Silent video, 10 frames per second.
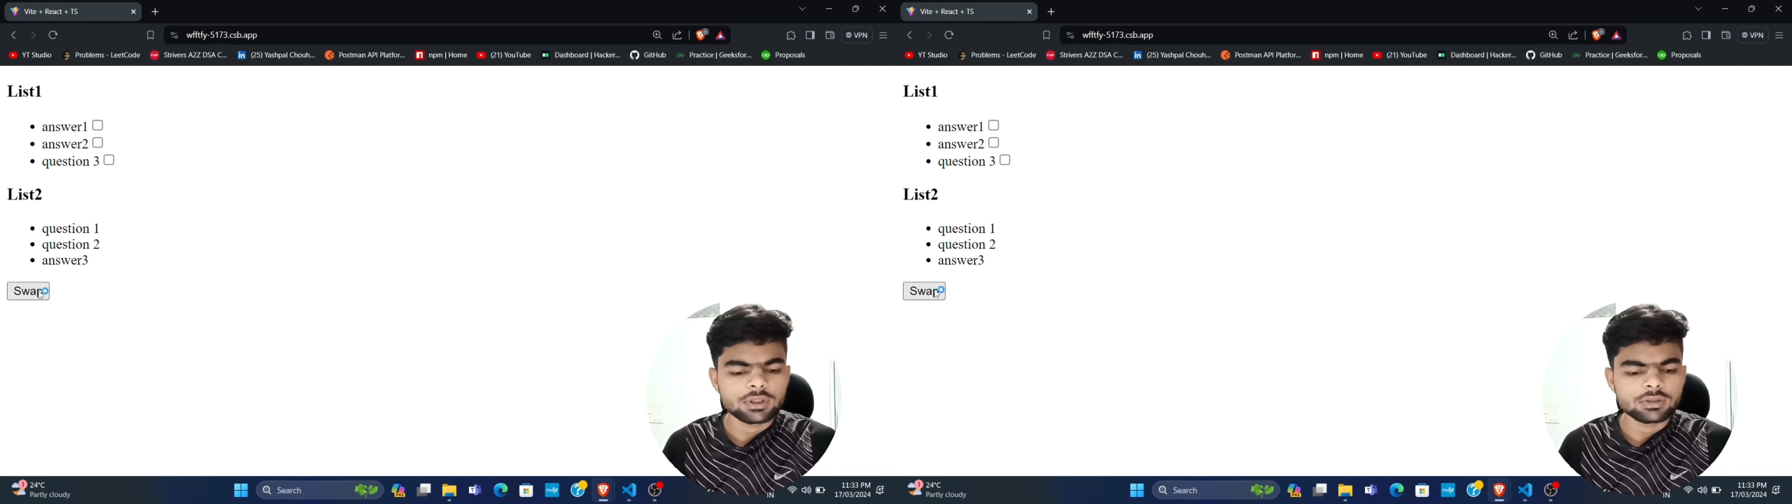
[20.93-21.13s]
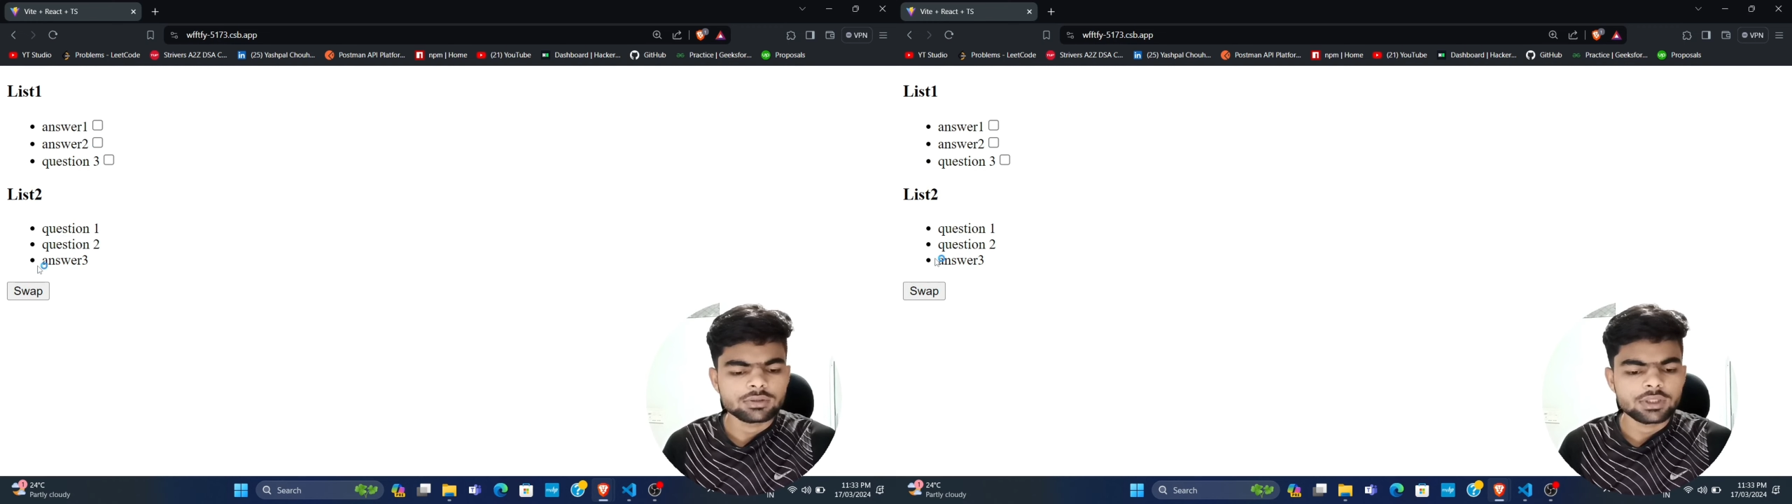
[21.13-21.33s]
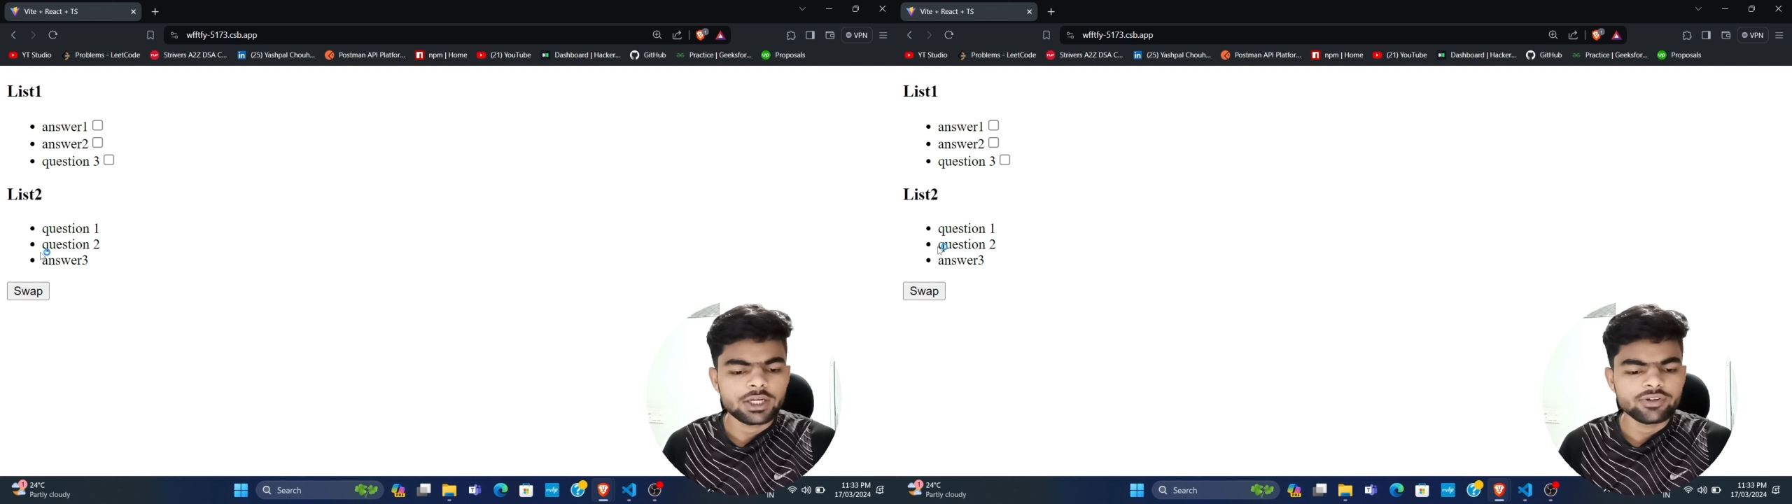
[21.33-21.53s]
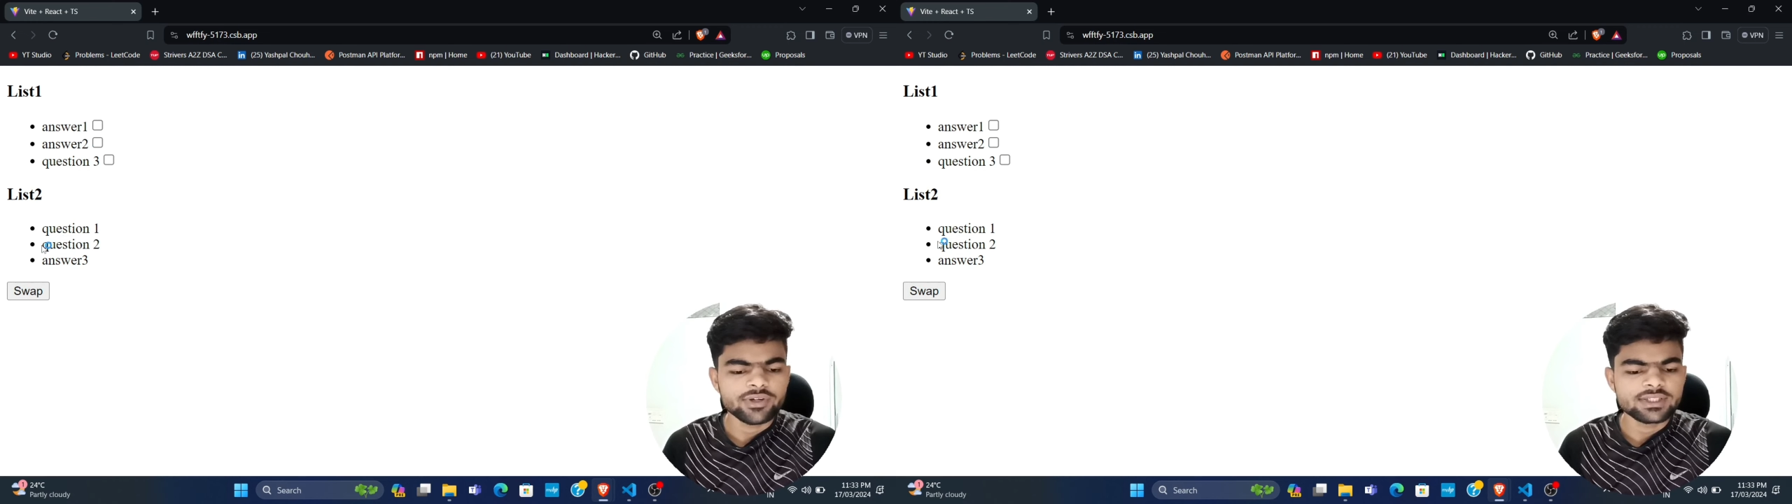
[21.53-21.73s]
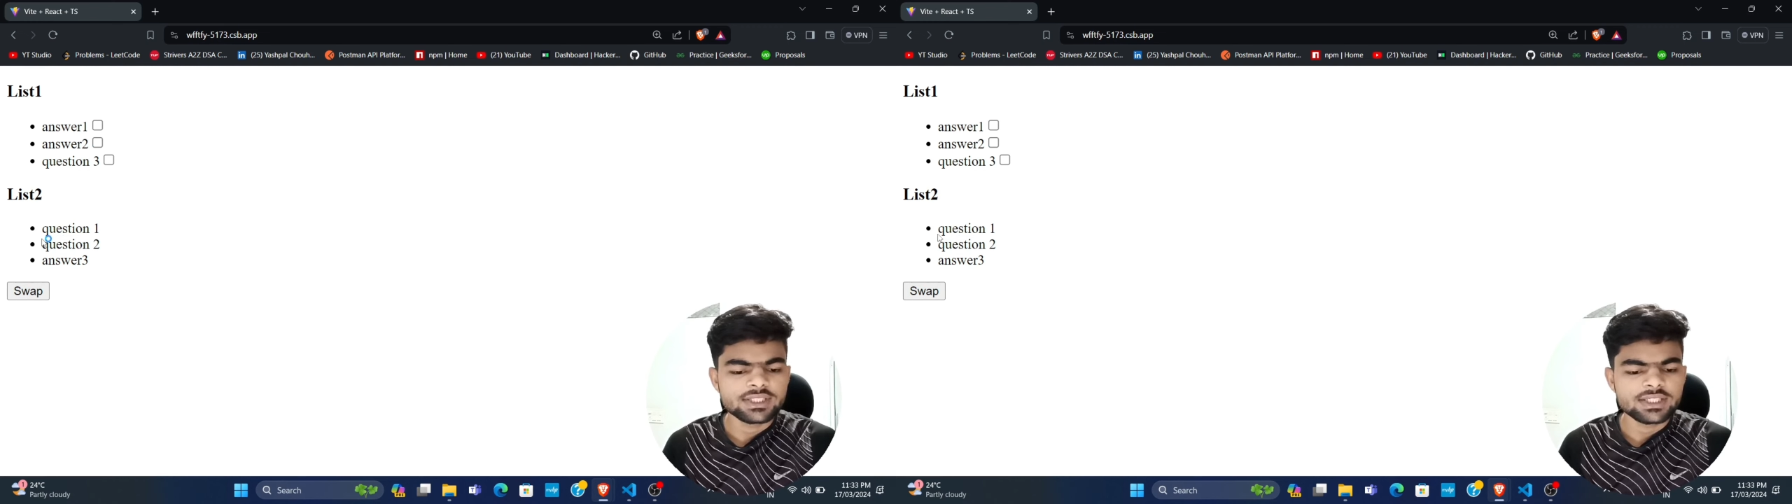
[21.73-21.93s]
So now you
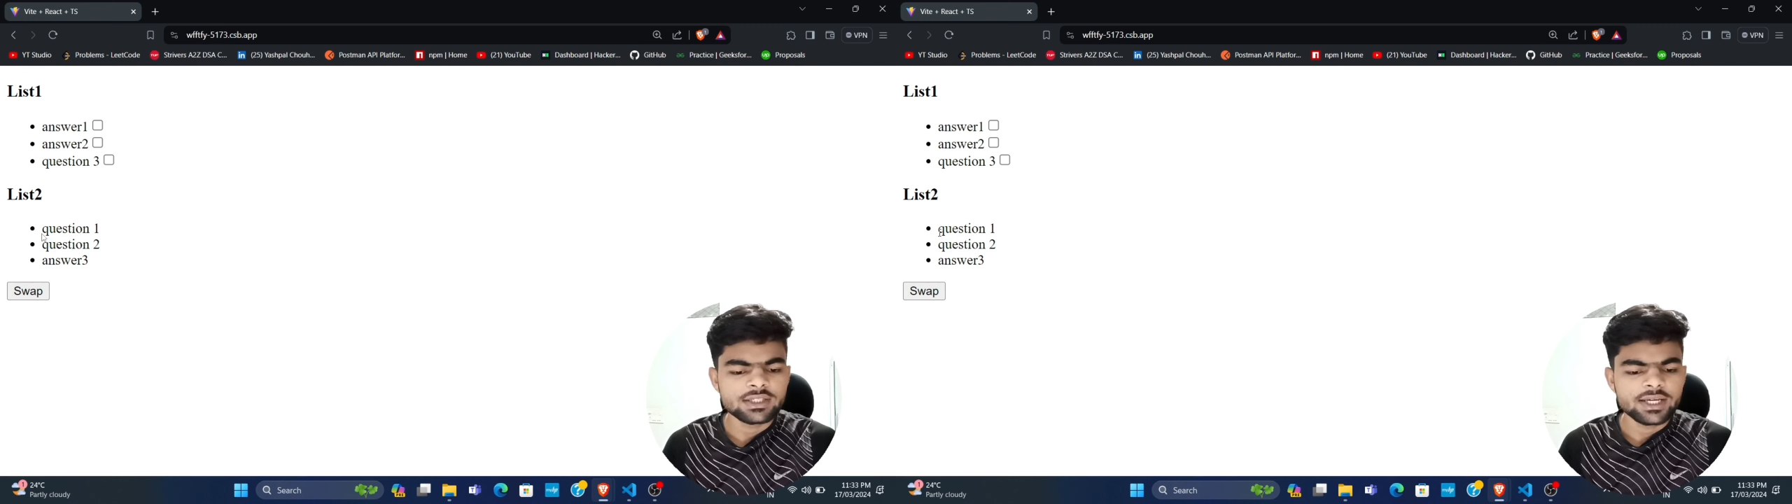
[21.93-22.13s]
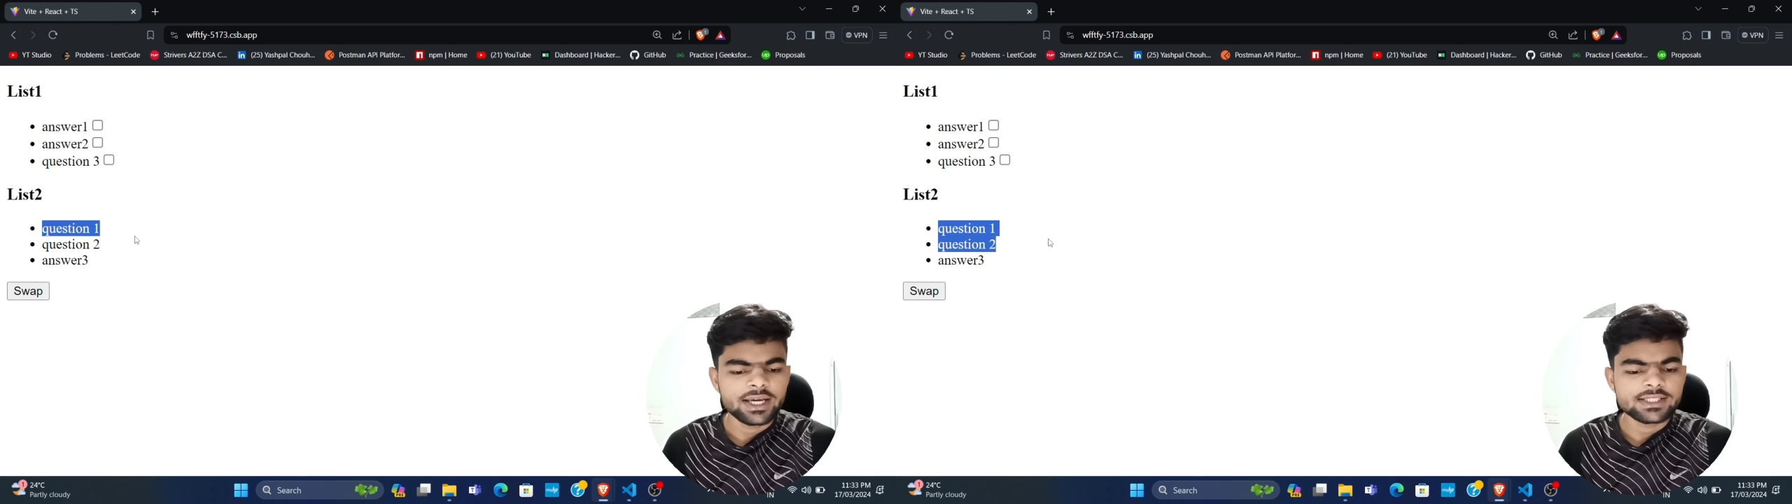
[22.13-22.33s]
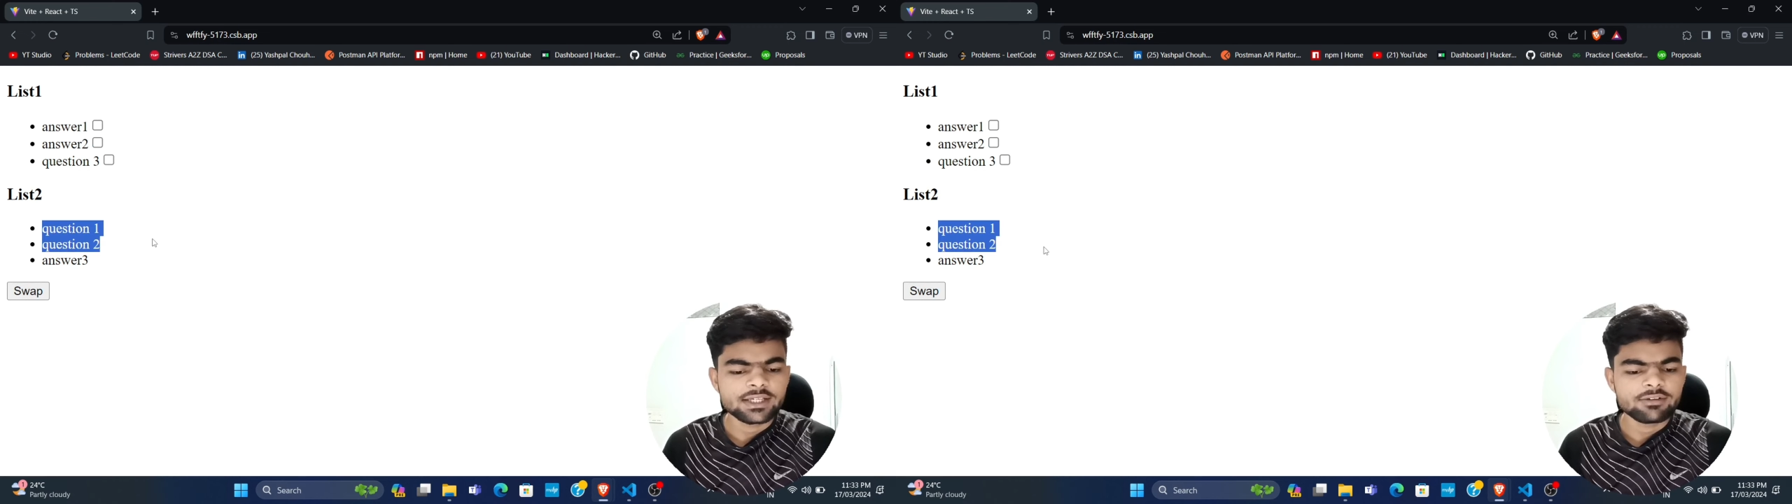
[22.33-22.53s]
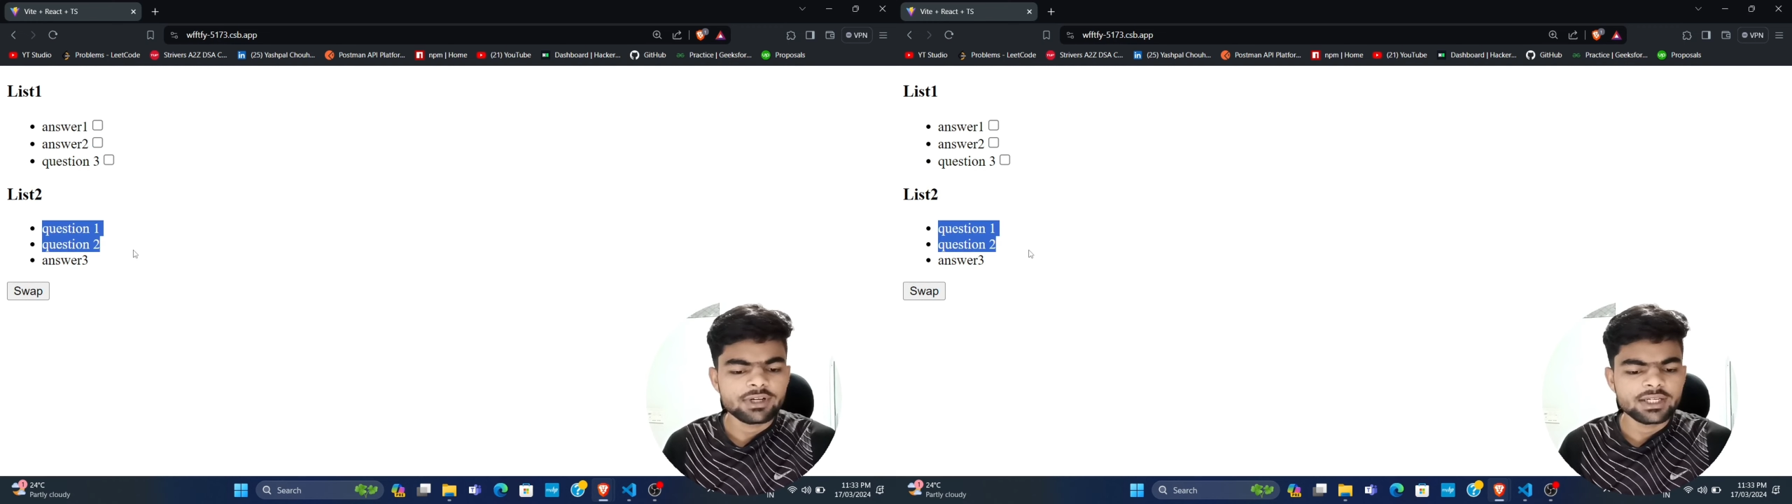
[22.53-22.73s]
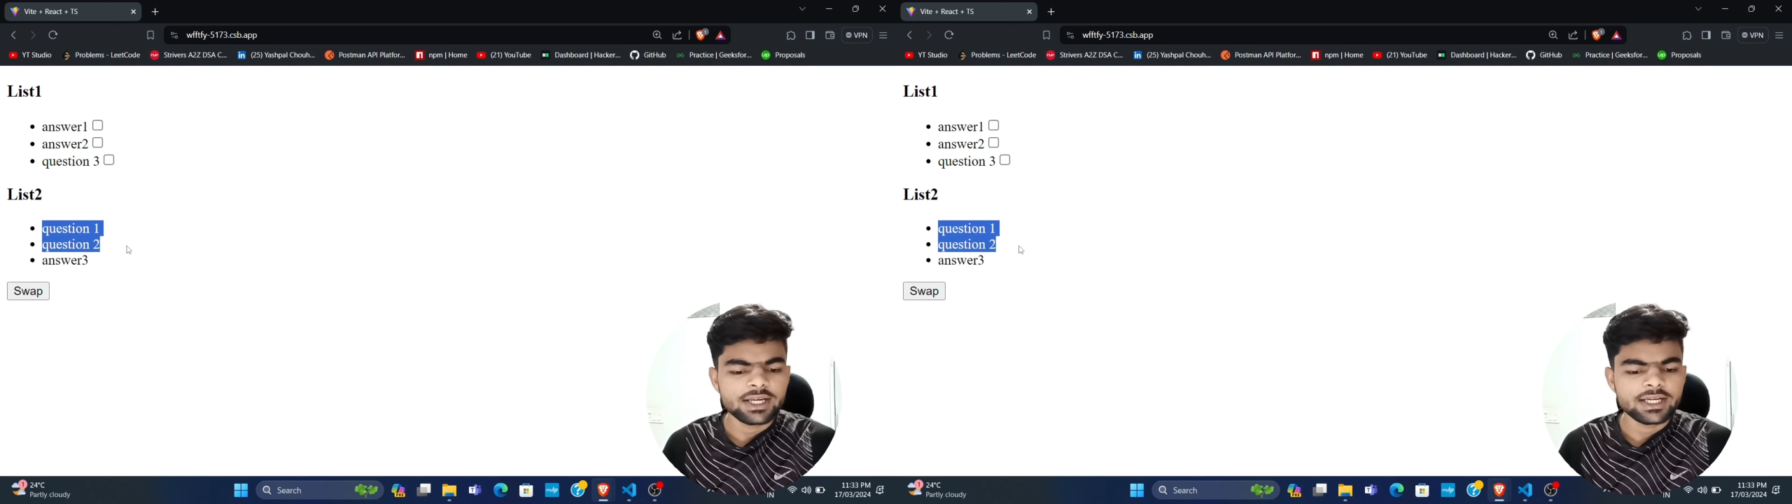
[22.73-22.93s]
can see answer
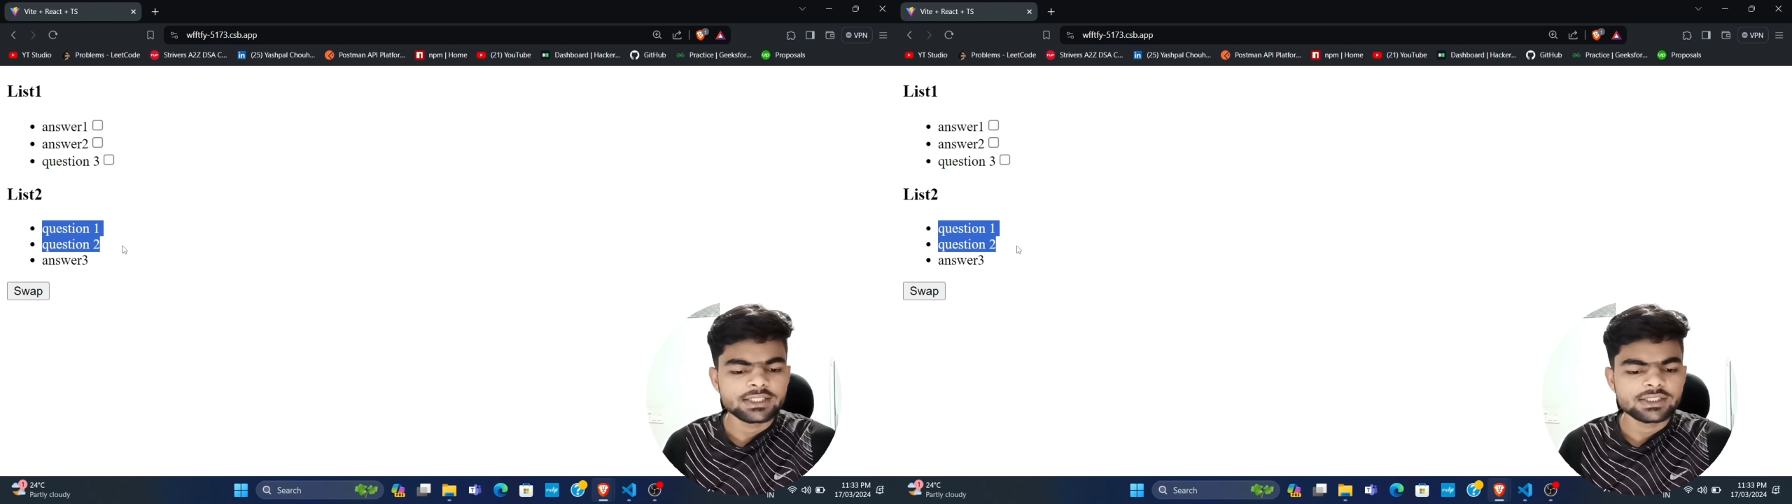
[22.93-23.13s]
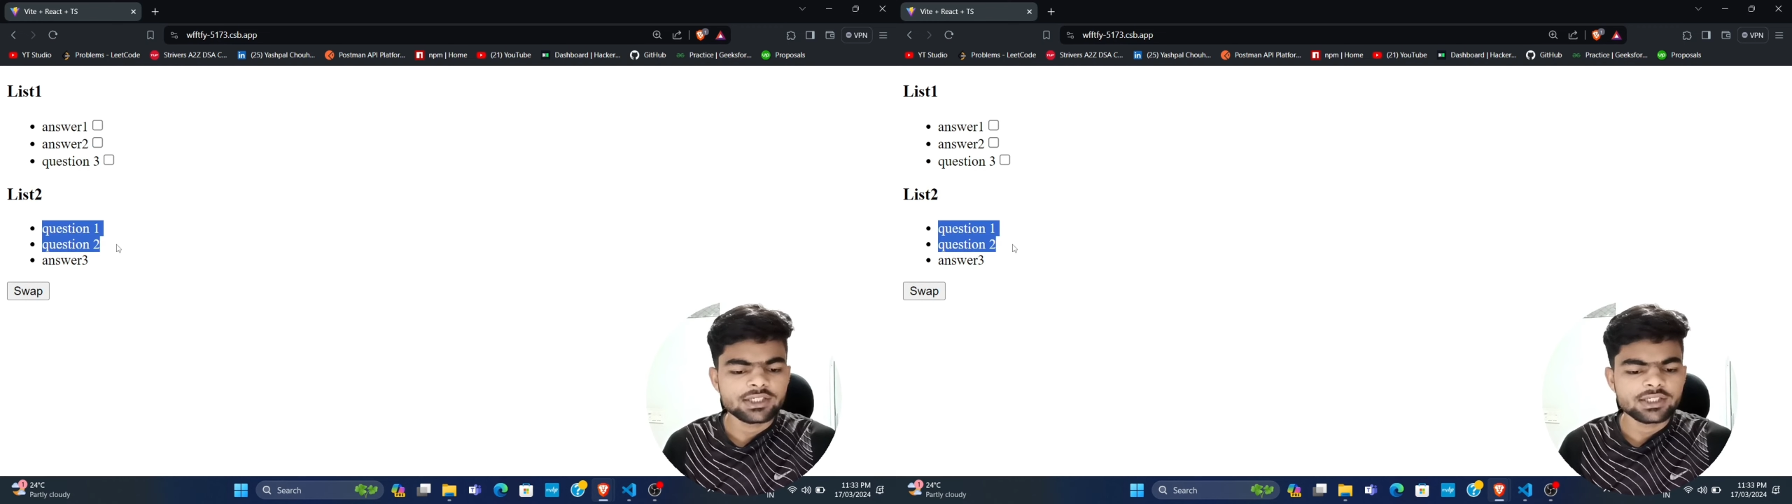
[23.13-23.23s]
1 and answer